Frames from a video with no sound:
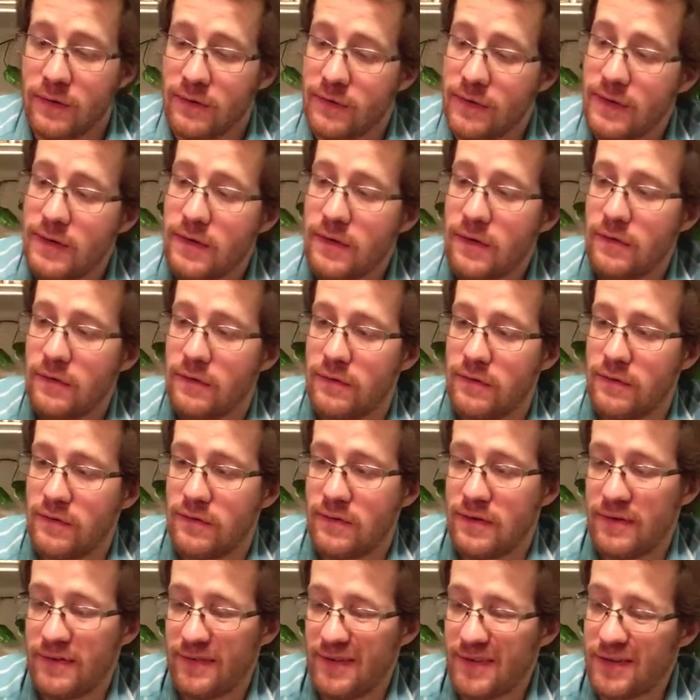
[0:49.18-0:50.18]
They call it
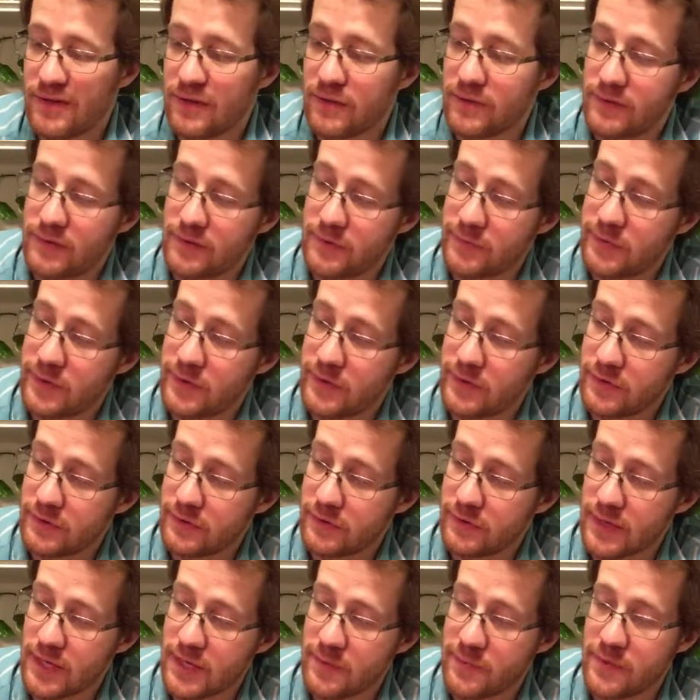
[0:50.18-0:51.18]
an
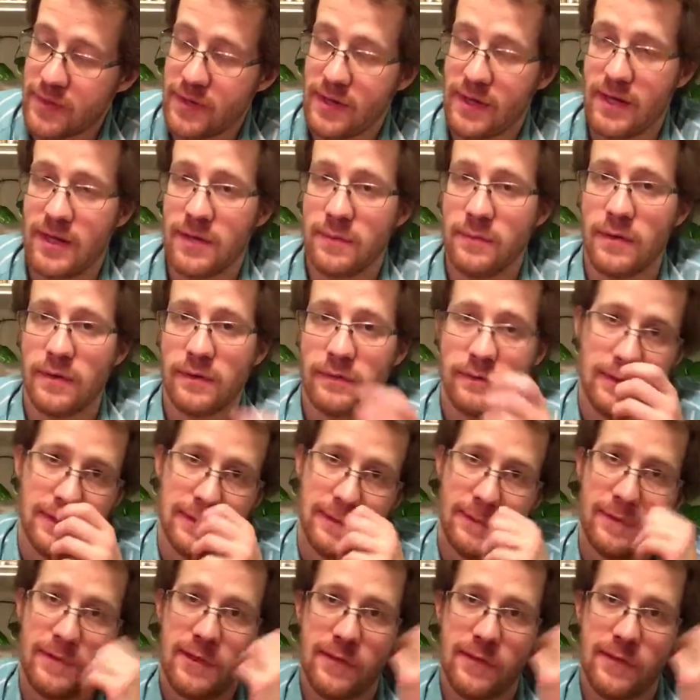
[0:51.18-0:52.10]
Imperial IPA, but you know,